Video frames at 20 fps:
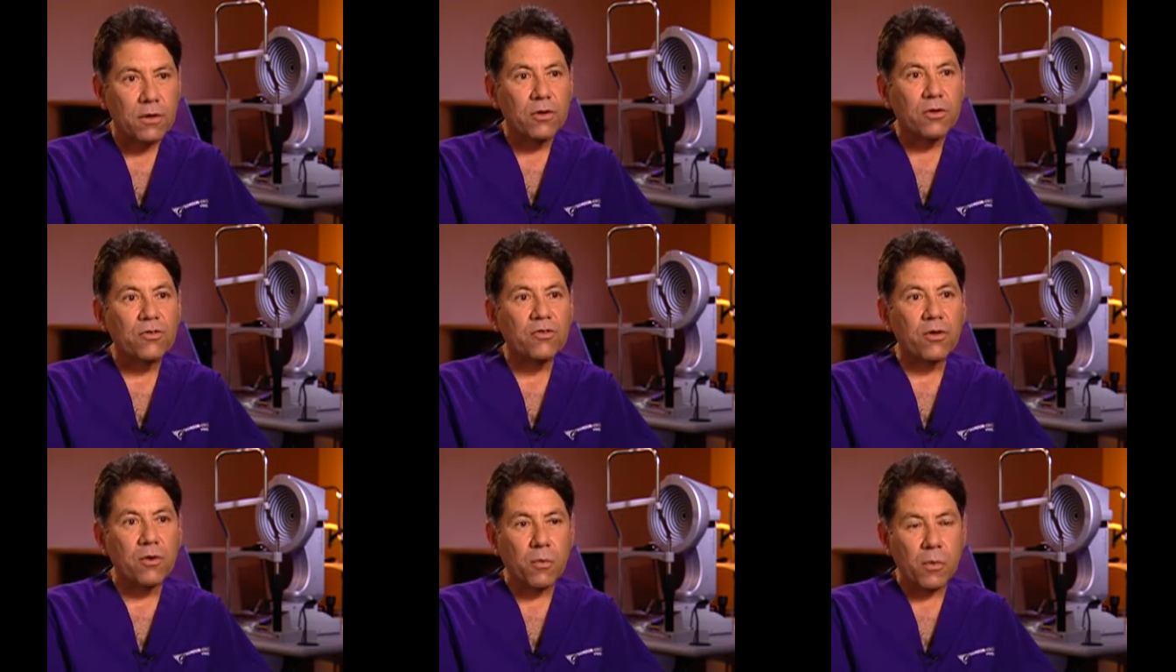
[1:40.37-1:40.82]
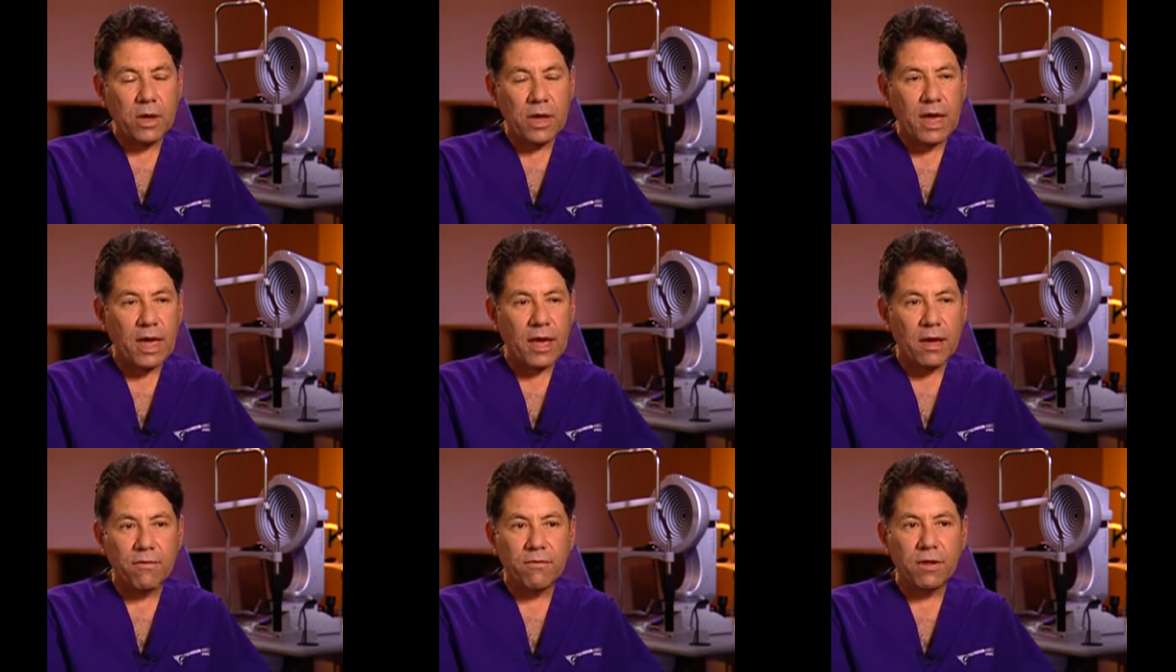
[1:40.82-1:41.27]
So we
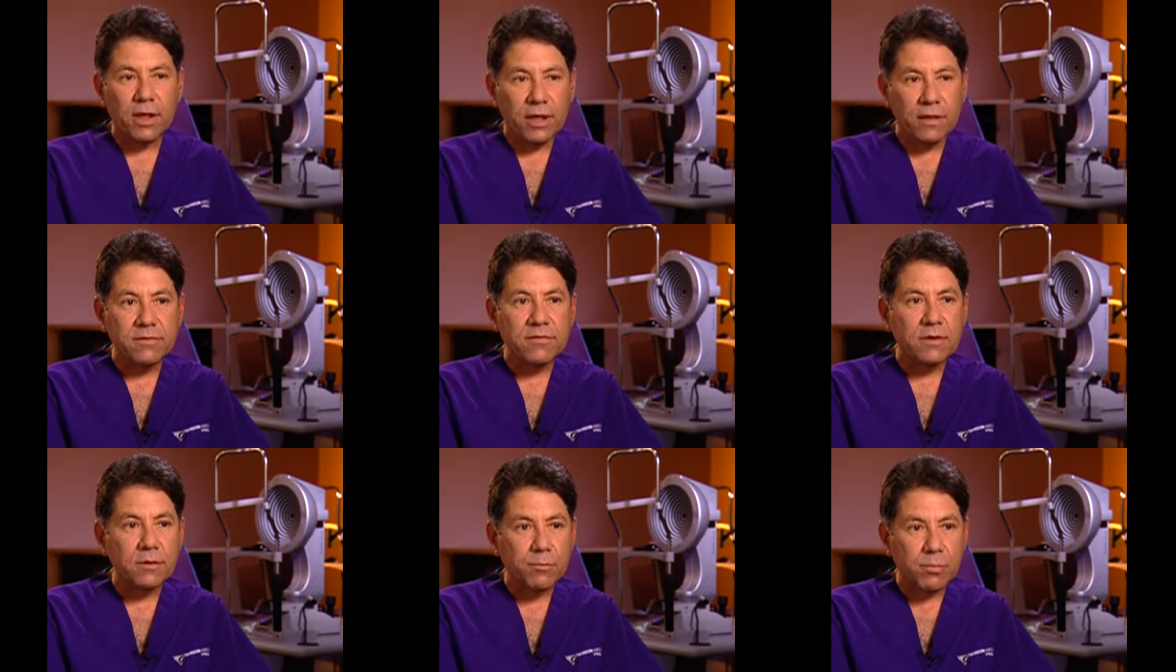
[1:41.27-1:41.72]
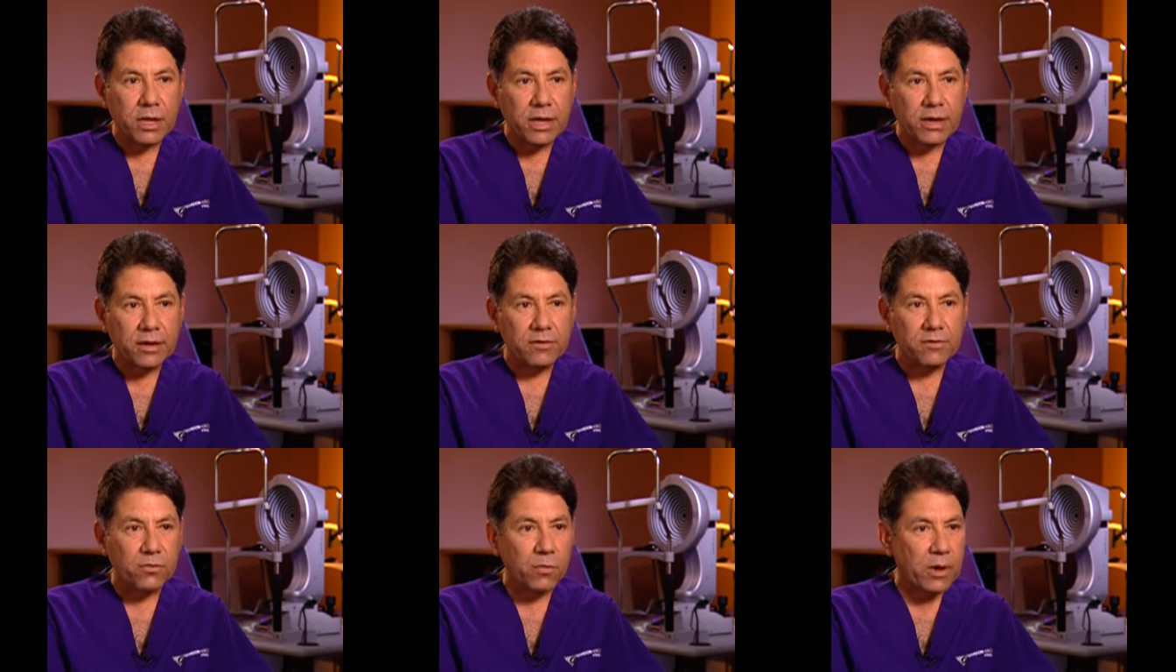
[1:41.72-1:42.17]
have lens
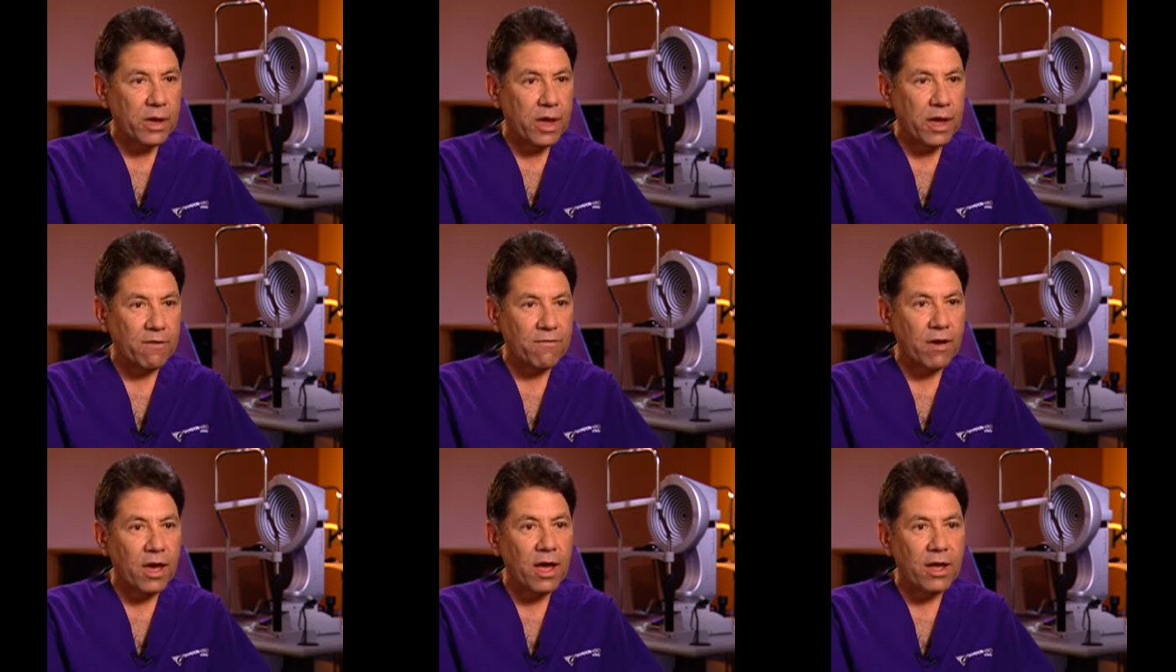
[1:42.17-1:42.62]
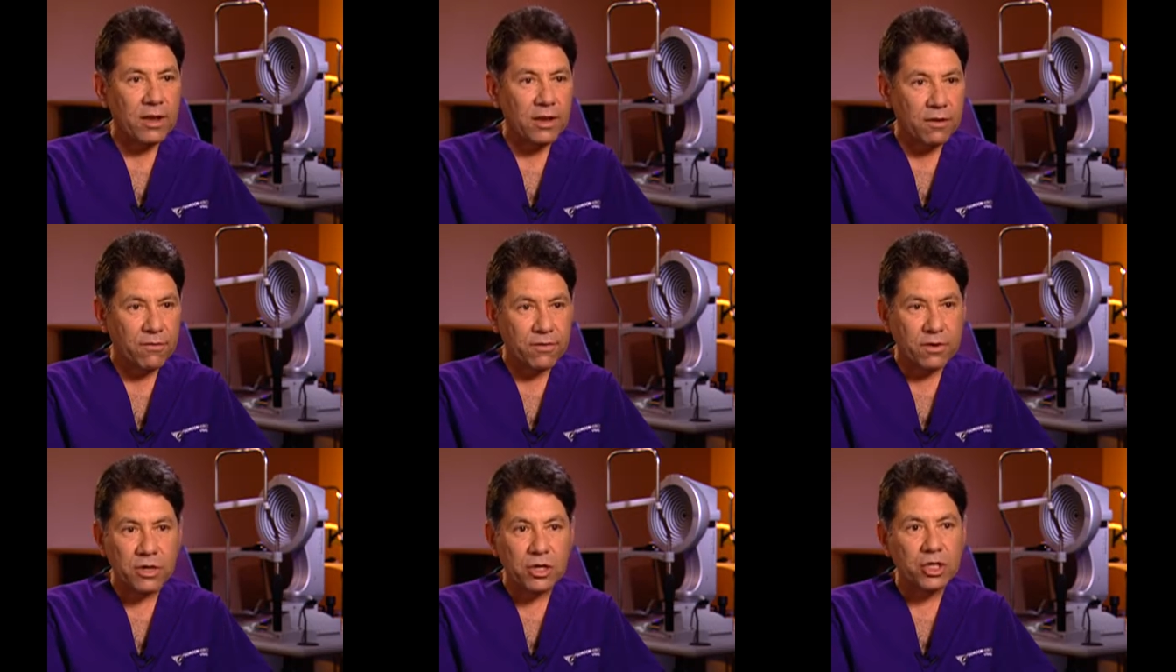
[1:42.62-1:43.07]
implants, we have
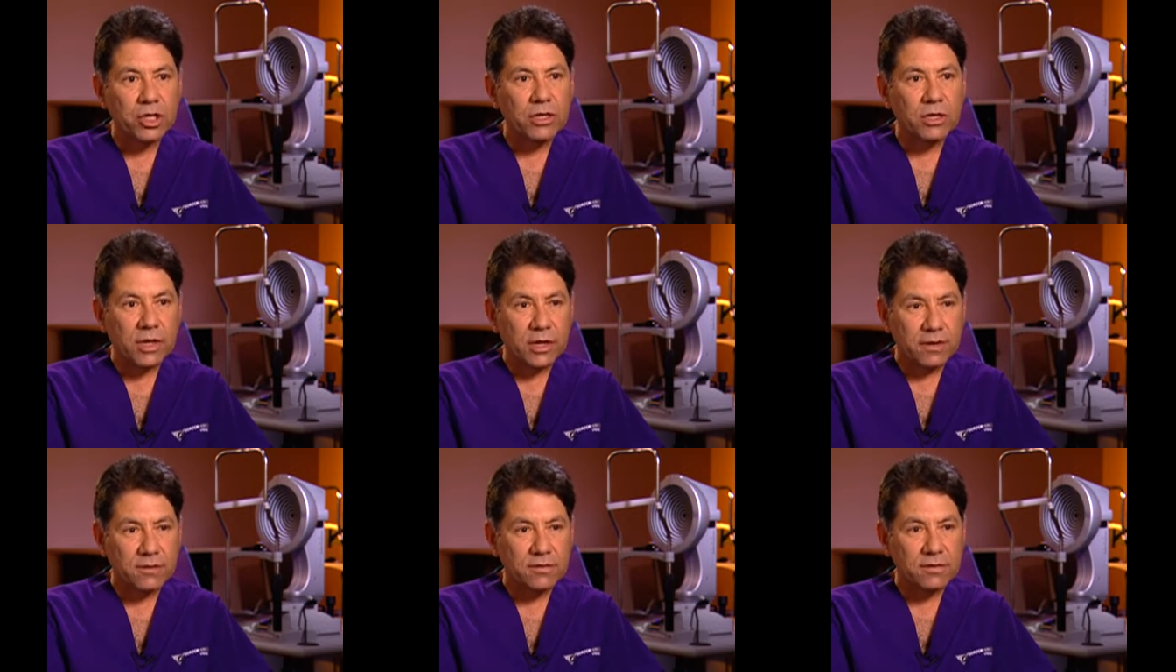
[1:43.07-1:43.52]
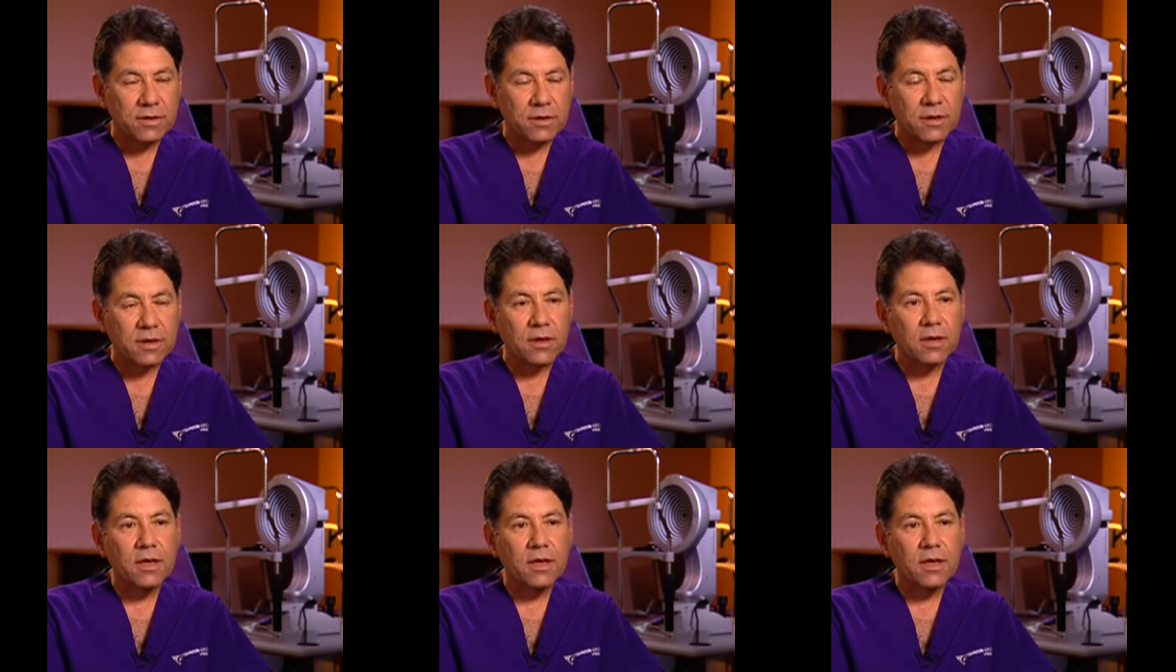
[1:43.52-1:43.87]
high-definition LASIK,